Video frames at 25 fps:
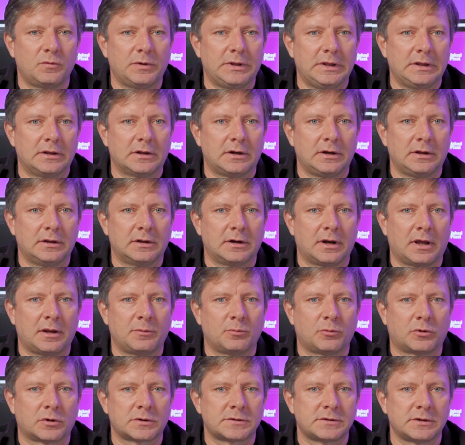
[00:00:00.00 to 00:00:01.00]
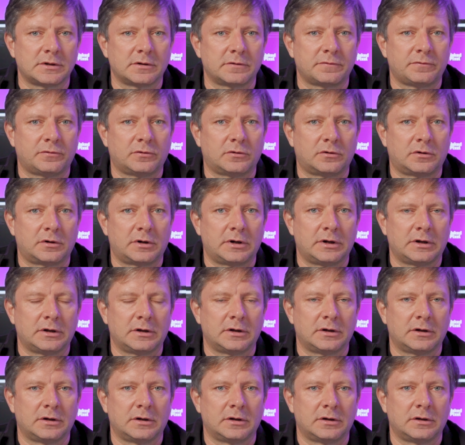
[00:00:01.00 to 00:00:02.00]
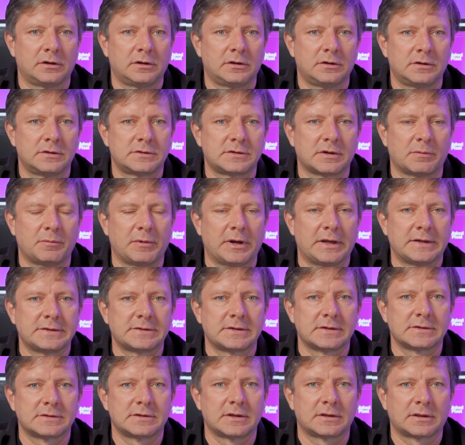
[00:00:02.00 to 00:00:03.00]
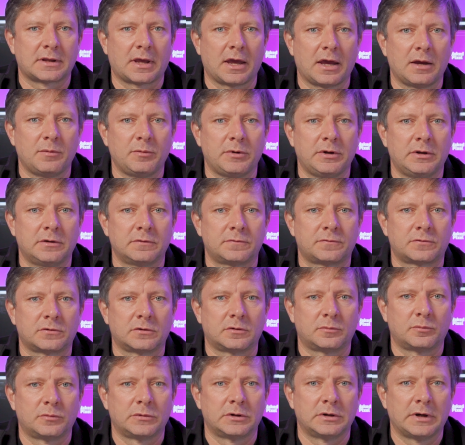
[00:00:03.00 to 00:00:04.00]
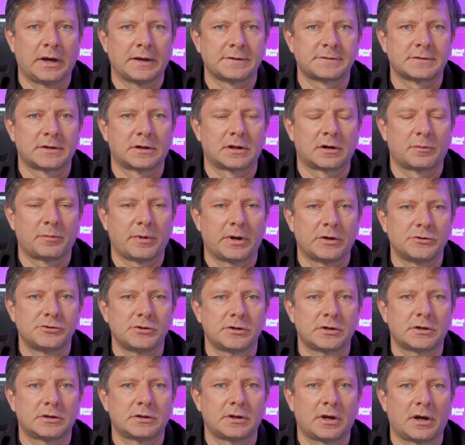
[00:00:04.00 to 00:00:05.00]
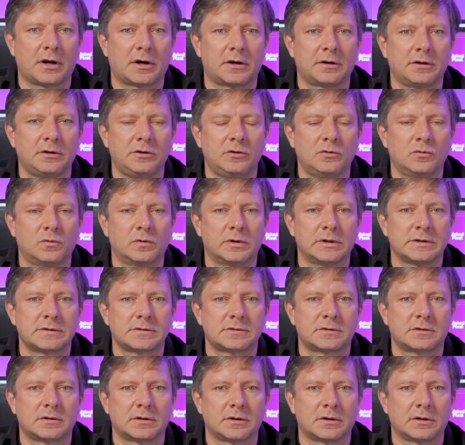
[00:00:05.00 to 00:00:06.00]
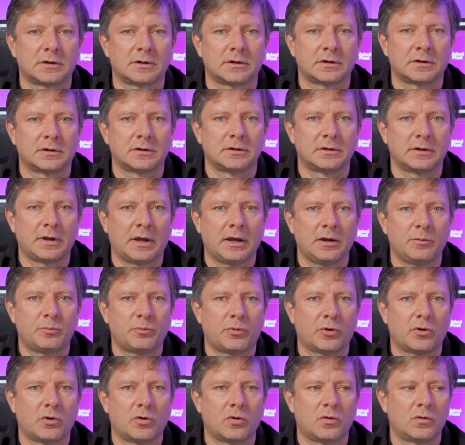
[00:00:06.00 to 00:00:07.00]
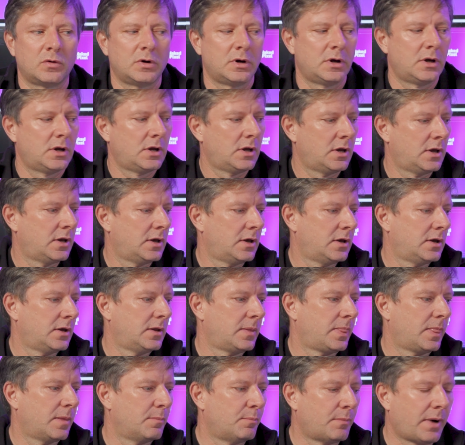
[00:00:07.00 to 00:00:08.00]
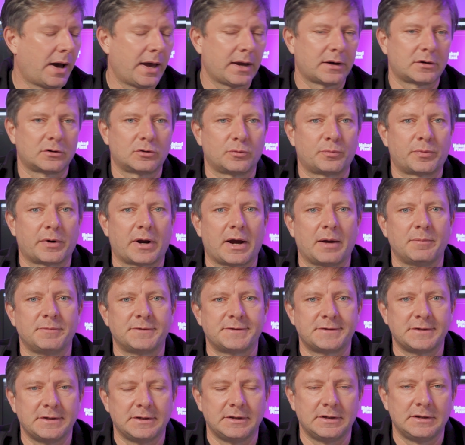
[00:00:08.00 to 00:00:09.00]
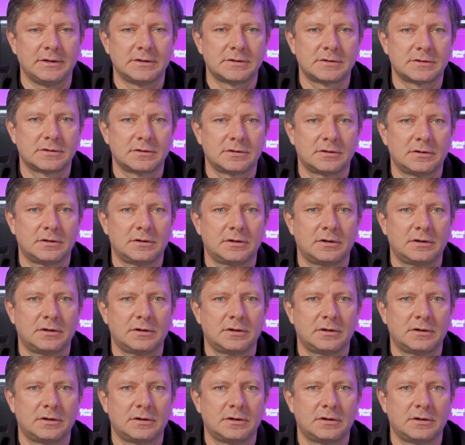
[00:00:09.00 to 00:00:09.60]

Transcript: we did a little unboxing for some lenses that came in from SLR Magic. They are the newest APO MicroPrimes Cines